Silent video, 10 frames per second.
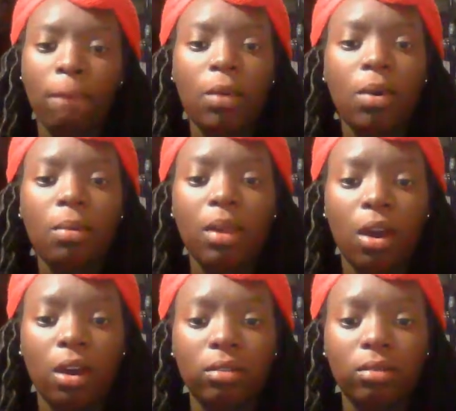it won't be
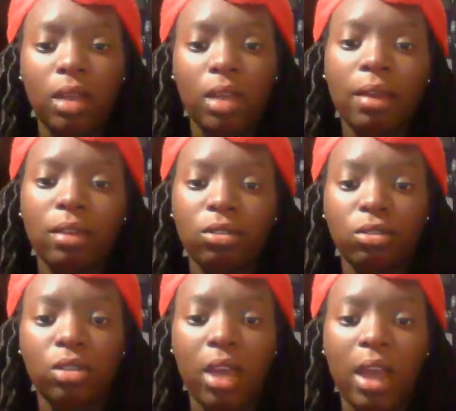hard. I
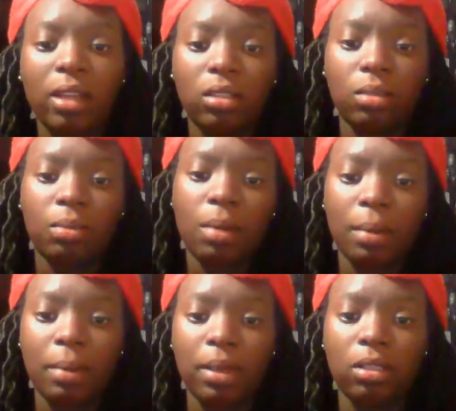had this
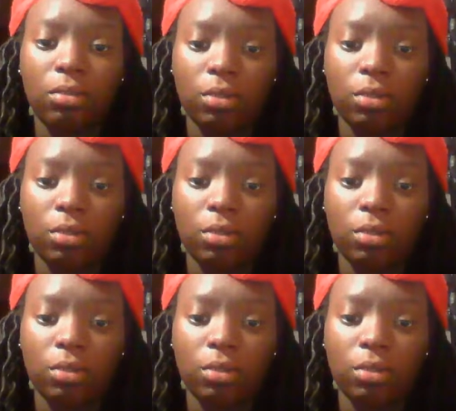apartment myself